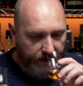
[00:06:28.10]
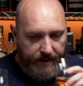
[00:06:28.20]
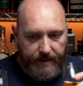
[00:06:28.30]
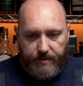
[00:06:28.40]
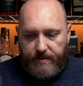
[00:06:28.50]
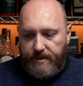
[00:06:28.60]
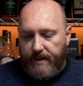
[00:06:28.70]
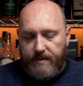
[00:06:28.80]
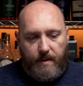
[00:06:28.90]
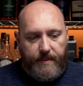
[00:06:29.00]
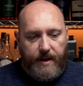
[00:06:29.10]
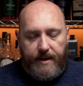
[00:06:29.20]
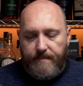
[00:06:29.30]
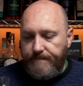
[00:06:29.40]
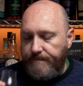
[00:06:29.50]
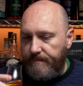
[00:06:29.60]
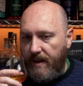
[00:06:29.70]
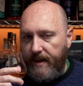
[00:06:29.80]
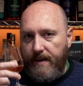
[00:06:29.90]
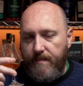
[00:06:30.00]
Interesting. So
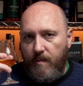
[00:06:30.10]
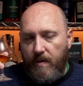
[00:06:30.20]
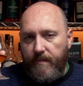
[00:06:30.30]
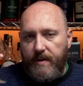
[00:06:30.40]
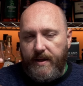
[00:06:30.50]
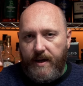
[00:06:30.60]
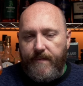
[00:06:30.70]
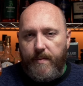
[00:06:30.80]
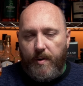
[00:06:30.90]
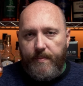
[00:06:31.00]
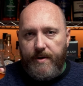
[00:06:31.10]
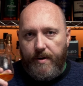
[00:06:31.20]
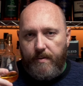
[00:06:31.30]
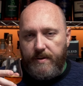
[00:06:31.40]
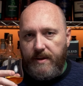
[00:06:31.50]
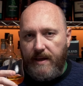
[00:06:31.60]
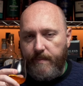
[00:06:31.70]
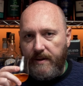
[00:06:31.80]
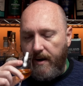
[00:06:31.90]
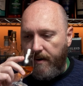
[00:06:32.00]
I get more of really kind of a bourbon note with the
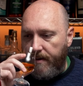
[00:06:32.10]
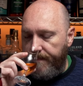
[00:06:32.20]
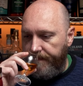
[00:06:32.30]
Aberlour.